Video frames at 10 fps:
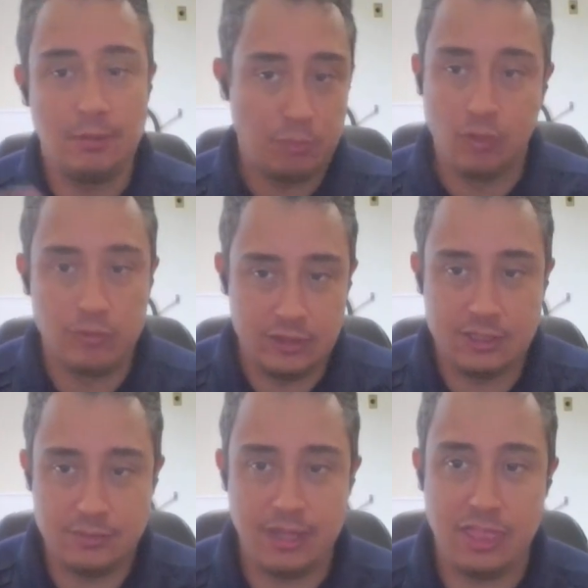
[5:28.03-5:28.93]
improving
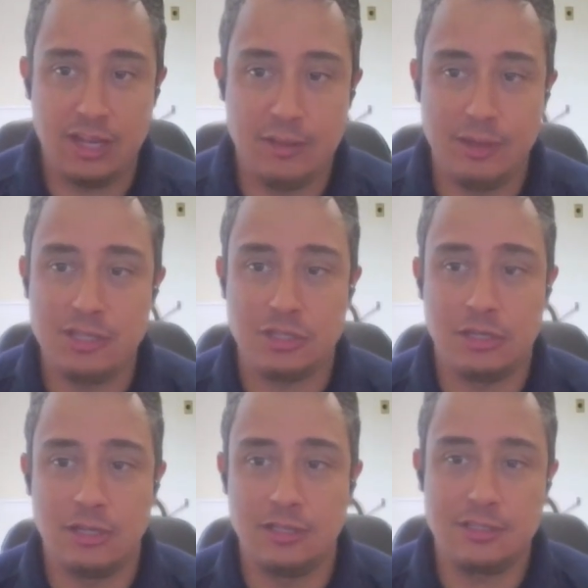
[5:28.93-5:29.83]
this methane
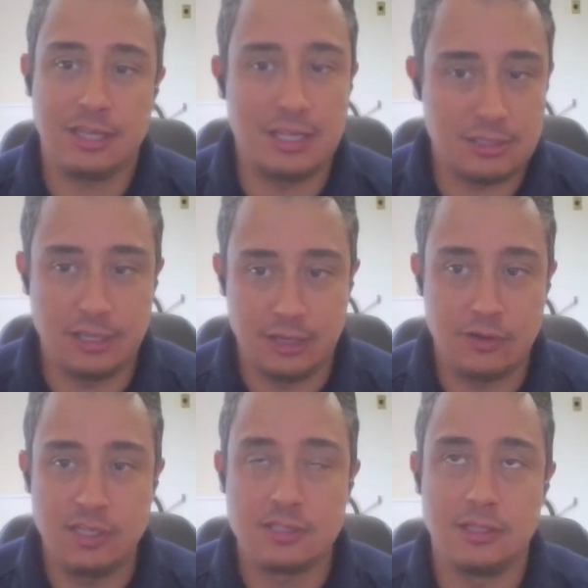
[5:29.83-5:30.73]
emission in this case,
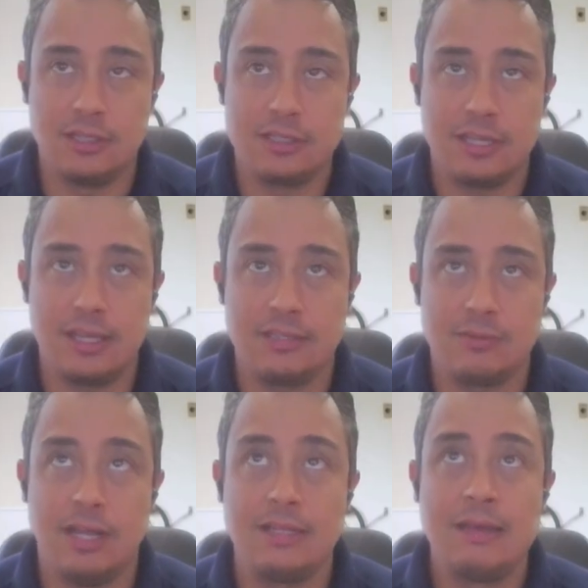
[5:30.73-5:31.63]
decrease this case,
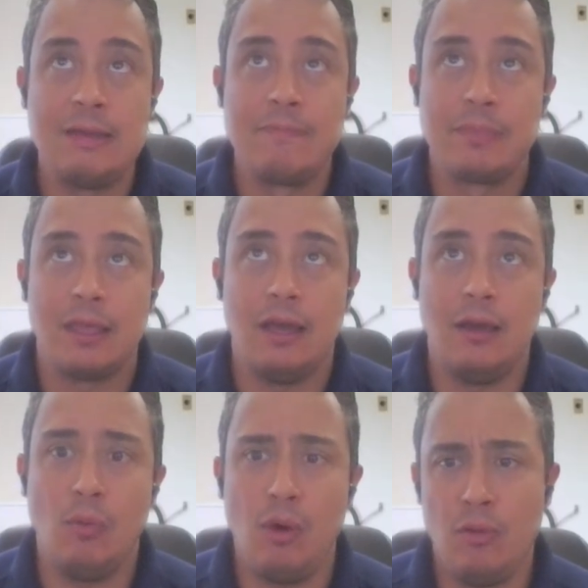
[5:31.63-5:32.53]
right?
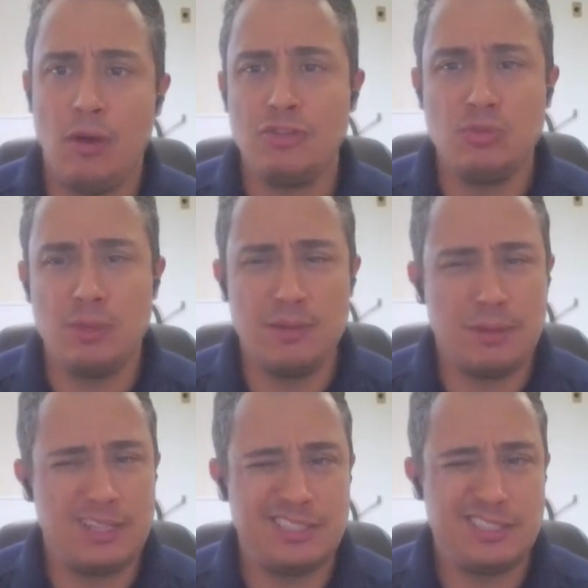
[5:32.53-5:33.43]
Uh, what, what do you mean
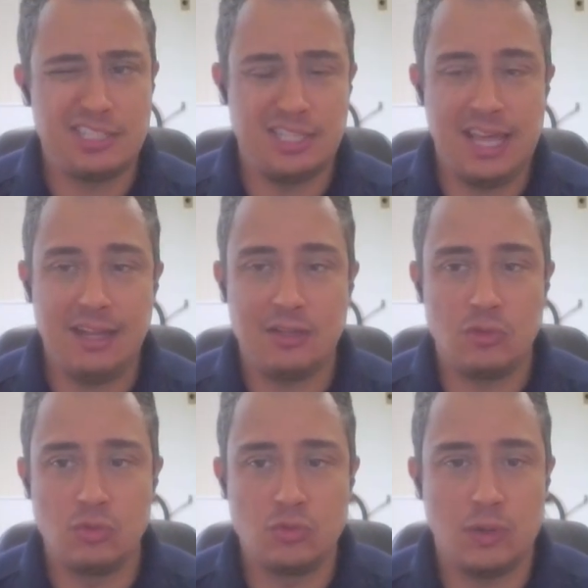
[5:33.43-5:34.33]
by these genetic
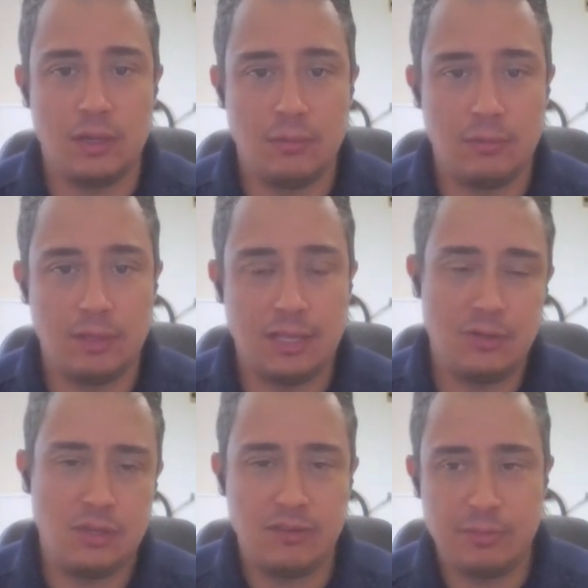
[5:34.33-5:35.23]
tools? What, can
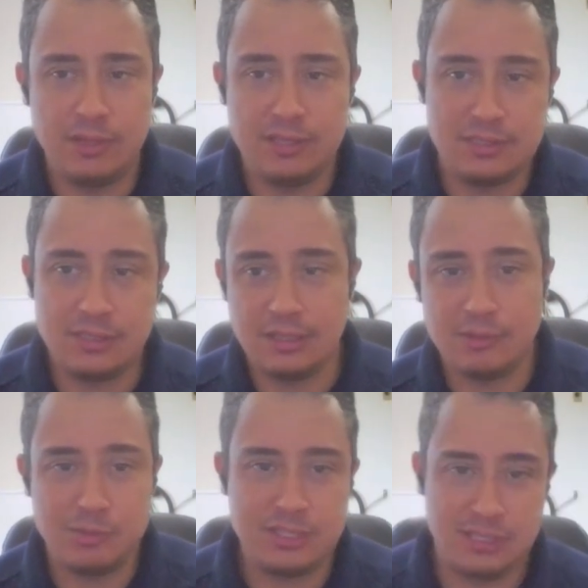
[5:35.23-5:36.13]
you give me
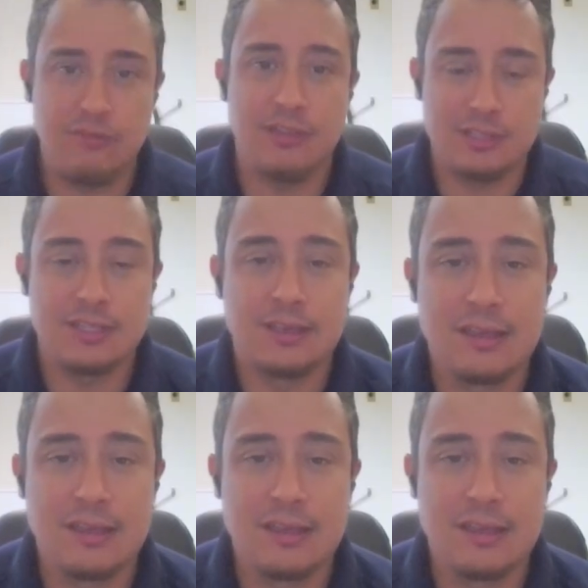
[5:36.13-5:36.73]
some specifics?